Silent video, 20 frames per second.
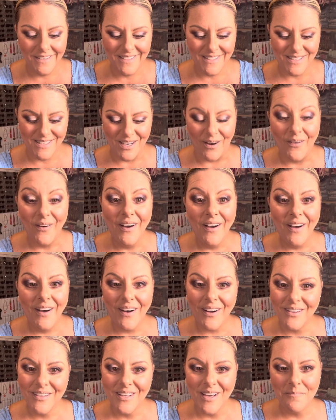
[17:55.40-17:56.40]
So
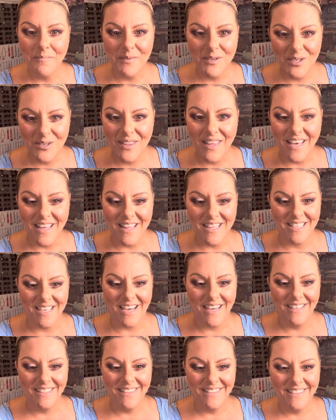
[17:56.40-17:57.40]
hold on, but do the other
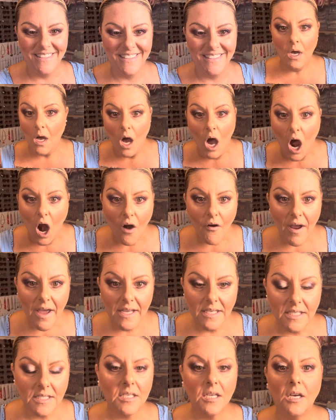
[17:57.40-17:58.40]
side. All
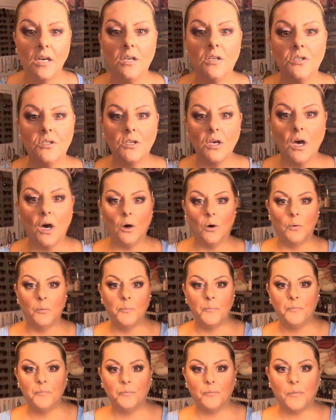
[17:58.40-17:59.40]
right. So
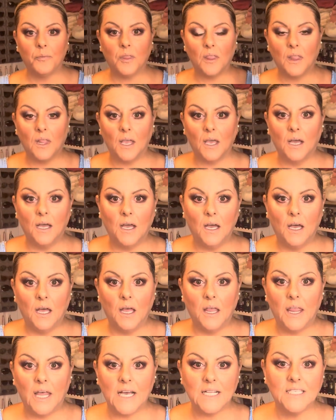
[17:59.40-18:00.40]

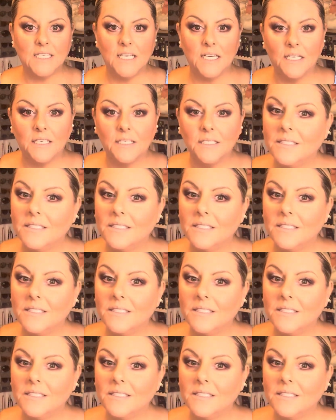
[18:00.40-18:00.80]
that's it.